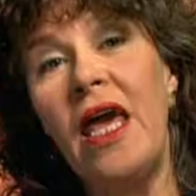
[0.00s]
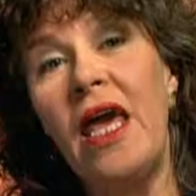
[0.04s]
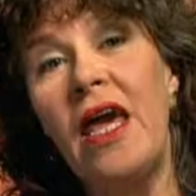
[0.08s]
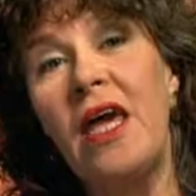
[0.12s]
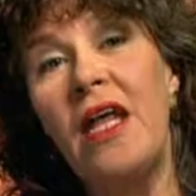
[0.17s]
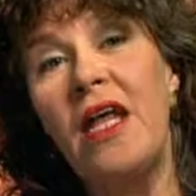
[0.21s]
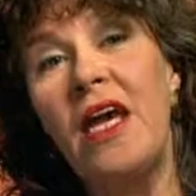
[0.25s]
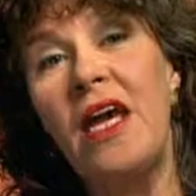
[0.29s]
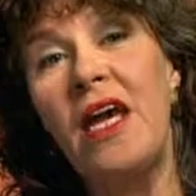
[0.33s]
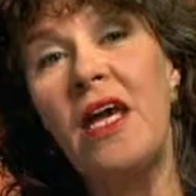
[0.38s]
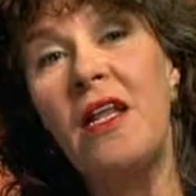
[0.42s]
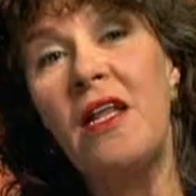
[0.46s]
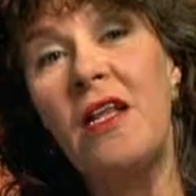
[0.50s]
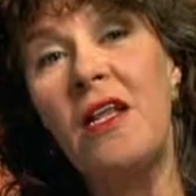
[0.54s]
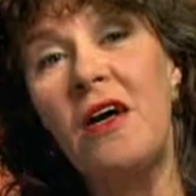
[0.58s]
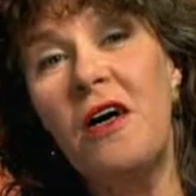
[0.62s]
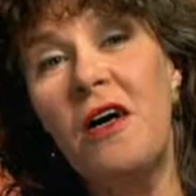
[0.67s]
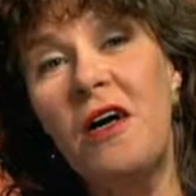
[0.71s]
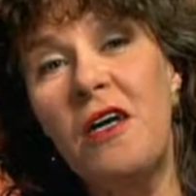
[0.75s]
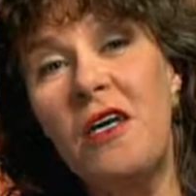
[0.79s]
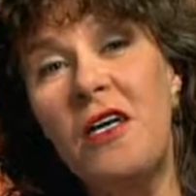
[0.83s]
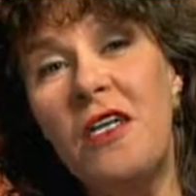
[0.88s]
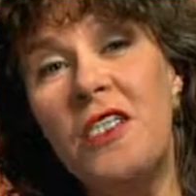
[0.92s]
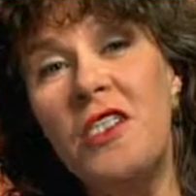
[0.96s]
In a
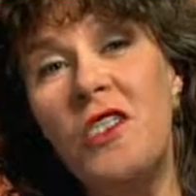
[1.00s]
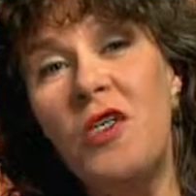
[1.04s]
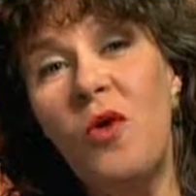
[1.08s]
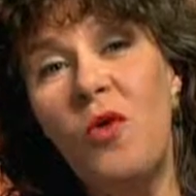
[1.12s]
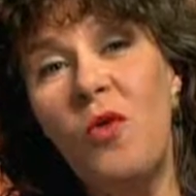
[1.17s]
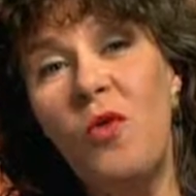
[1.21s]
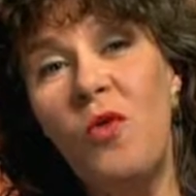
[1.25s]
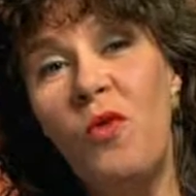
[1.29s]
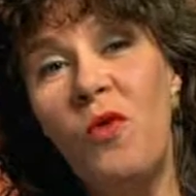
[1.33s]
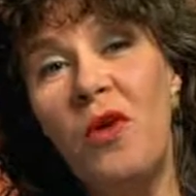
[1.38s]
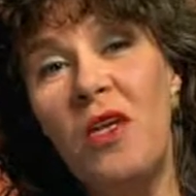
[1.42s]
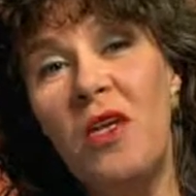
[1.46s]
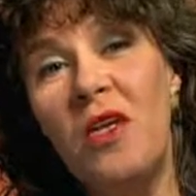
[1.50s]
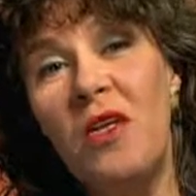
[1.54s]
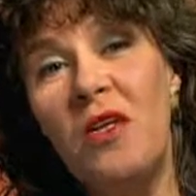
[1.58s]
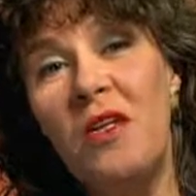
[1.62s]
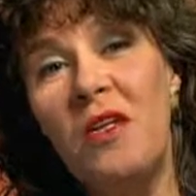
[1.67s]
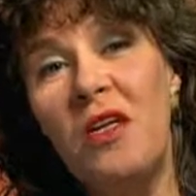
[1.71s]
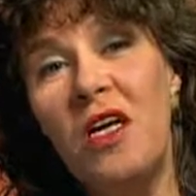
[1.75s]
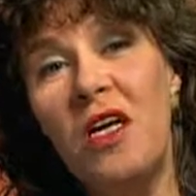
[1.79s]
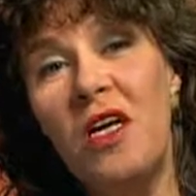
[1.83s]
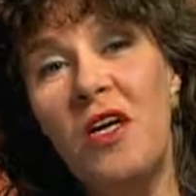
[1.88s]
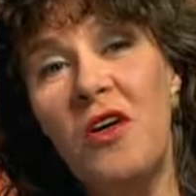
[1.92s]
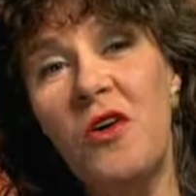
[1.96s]
large
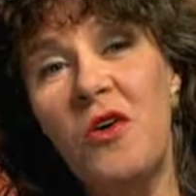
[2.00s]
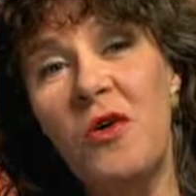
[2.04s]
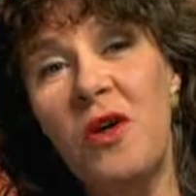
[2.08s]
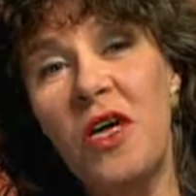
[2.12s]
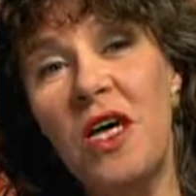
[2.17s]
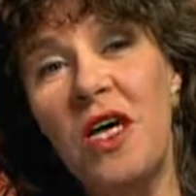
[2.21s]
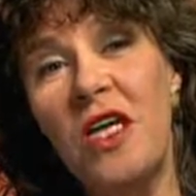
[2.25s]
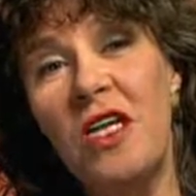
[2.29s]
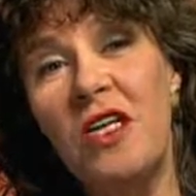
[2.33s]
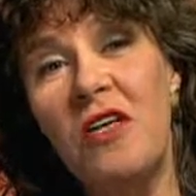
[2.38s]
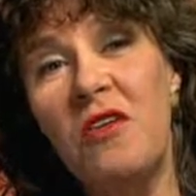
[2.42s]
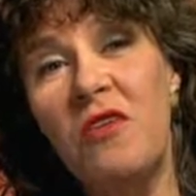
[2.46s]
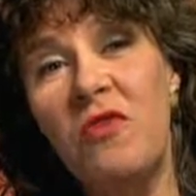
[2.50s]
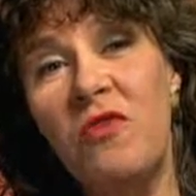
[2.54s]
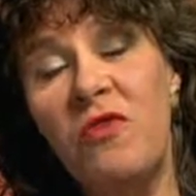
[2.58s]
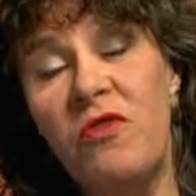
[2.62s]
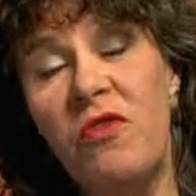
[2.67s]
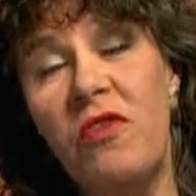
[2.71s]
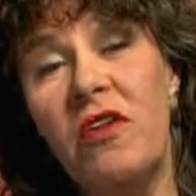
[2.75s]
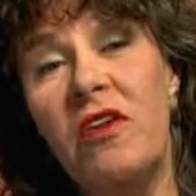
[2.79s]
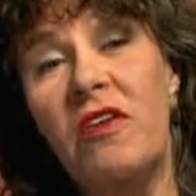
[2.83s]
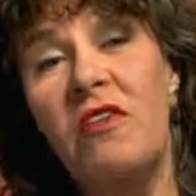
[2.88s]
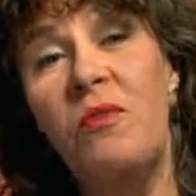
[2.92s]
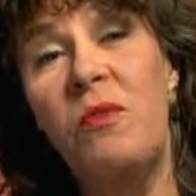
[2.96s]
wooden crate
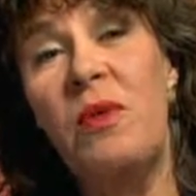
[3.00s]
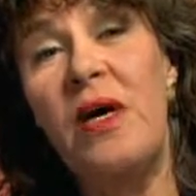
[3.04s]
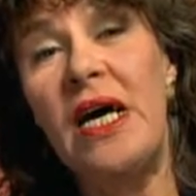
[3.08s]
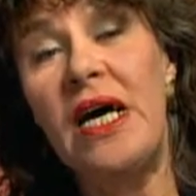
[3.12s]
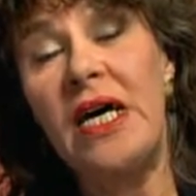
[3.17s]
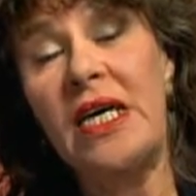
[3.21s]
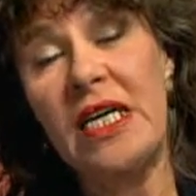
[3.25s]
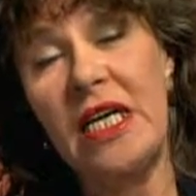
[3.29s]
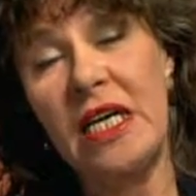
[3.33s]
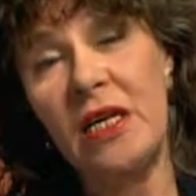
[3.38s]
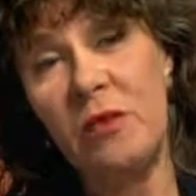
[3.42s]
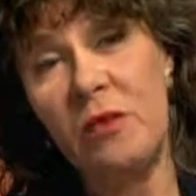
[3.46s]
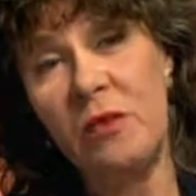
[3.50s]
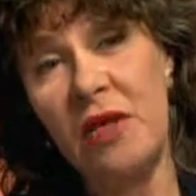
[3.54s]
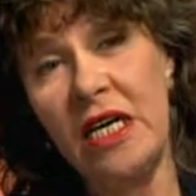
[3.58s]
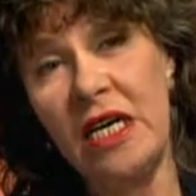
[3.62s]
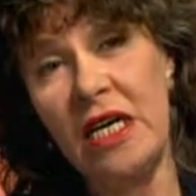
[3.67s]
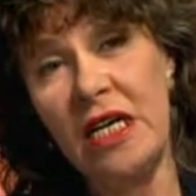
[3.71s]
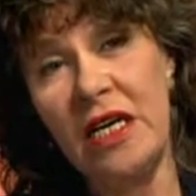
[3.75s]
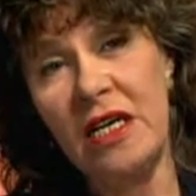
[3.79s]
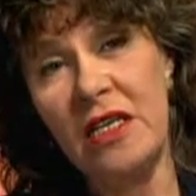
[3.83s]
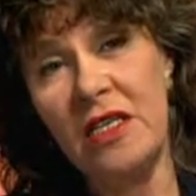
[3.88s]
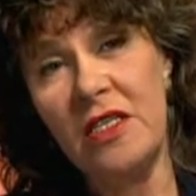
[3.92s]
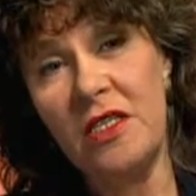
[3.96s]
full of packing
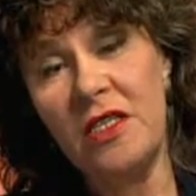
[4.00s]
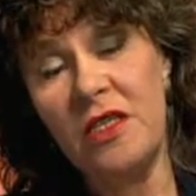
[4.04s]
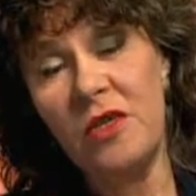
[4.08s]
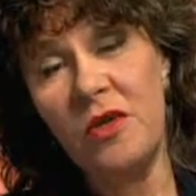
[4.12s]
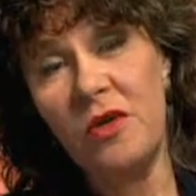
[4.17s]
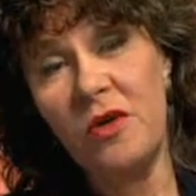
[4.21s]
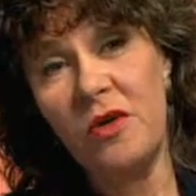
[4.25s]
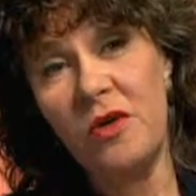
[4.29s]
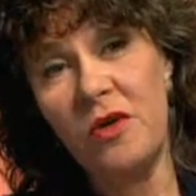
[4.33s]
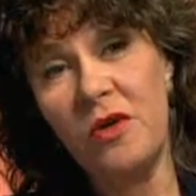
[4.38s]
peanuts.